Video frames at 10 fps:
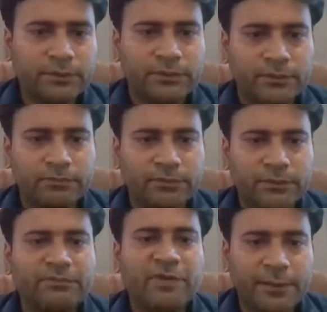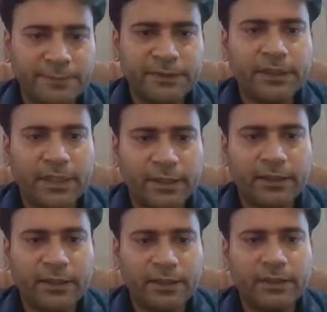5G,
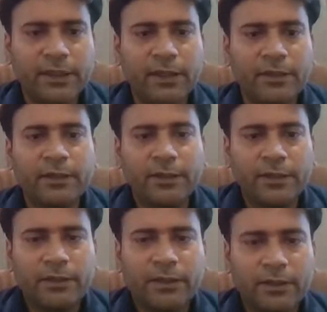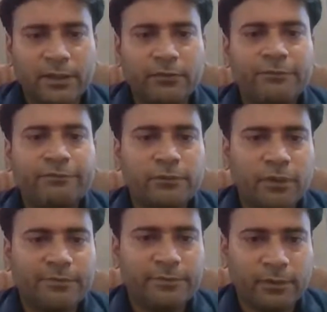and they are hopeful
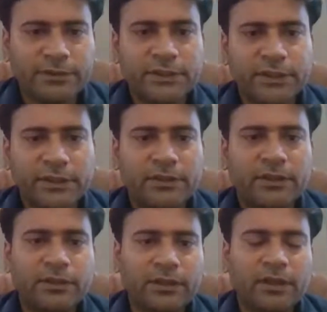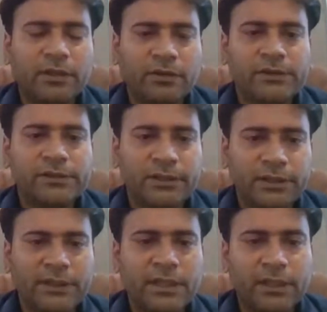of launching it across the
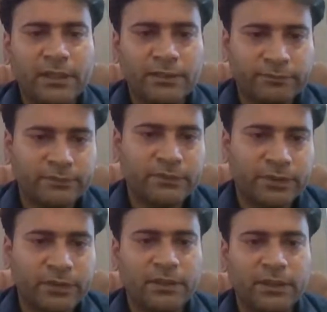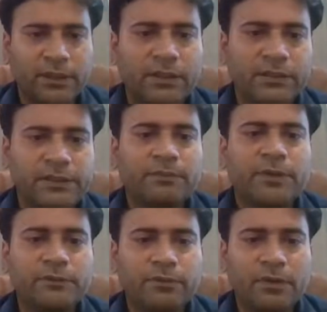India until
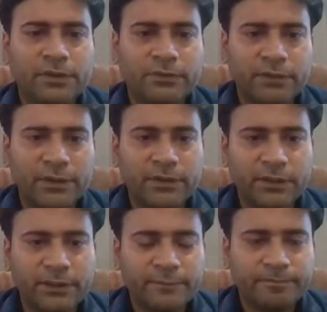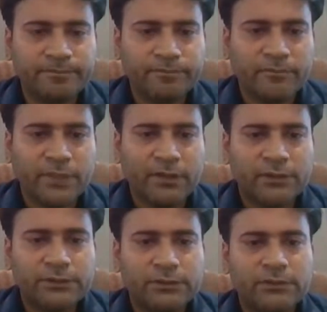December 2023.
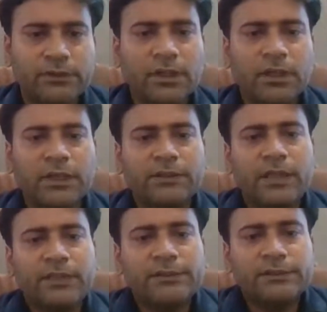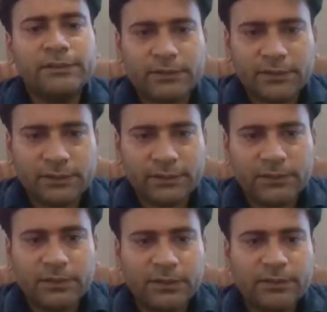So that is
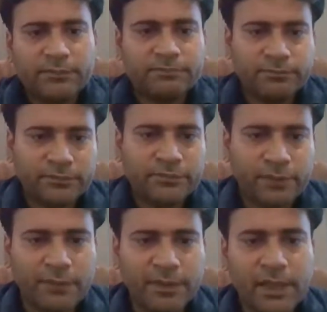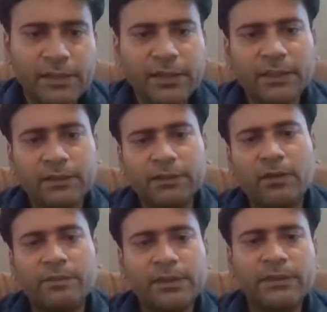uh, from Reliance,
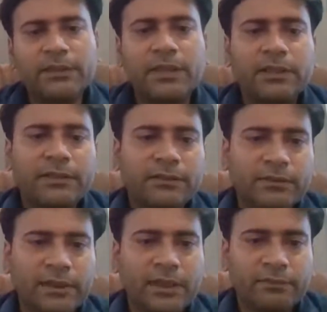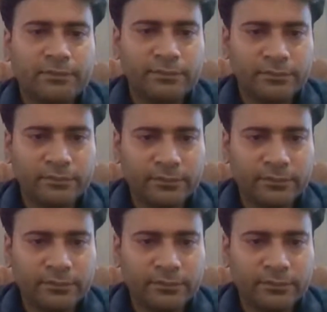and obviously they have